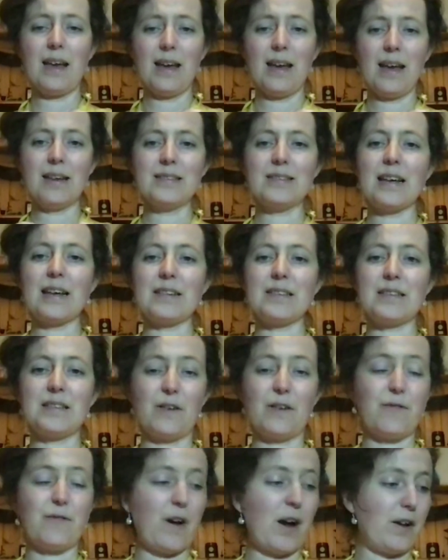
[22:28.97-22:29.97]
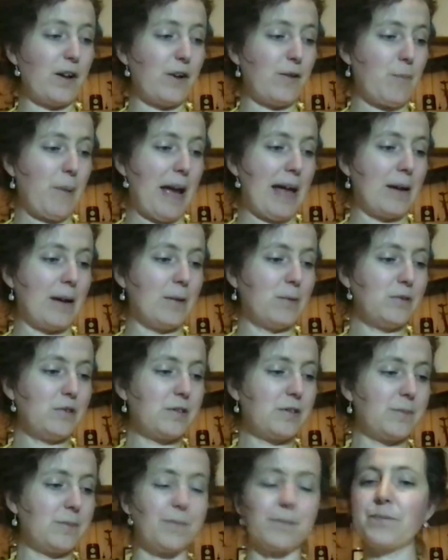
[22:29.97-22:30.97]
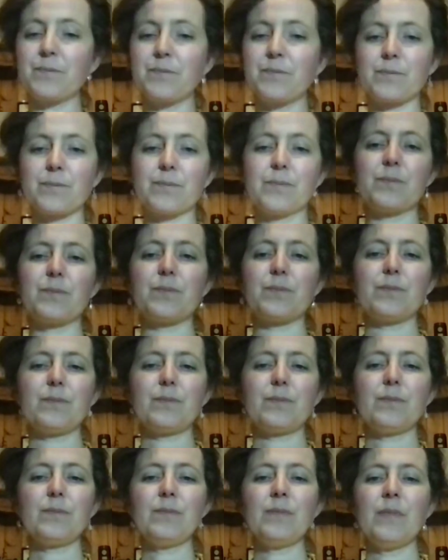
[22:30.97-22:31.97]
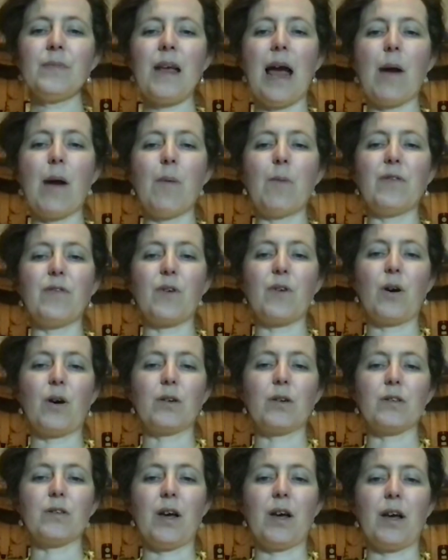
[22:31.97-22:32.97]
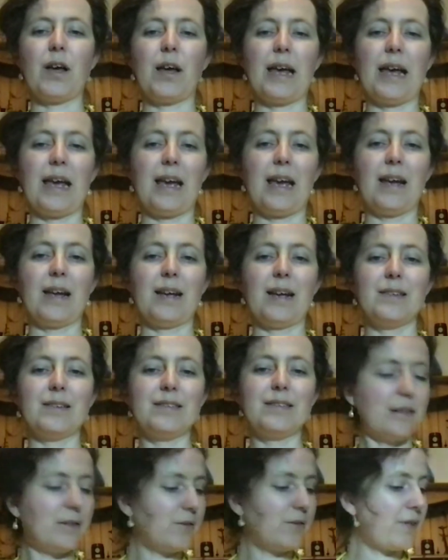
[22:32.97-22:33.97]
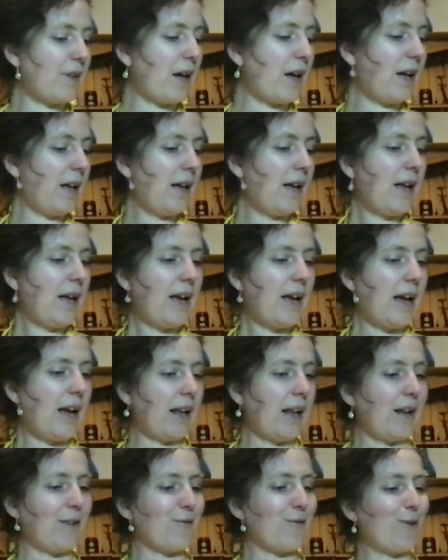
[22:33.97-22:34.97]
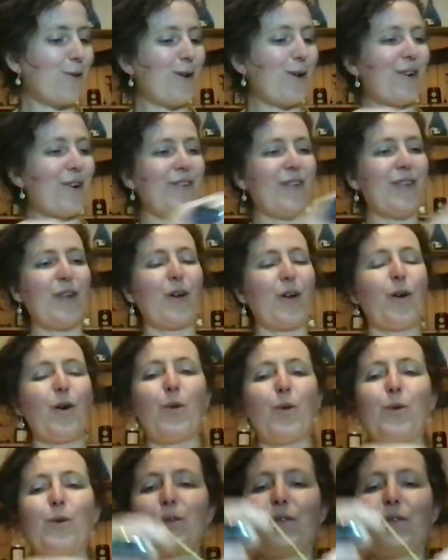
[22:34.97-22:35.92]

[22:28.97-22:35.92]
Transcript: £65. And we've got her in silver and I've got her in the gold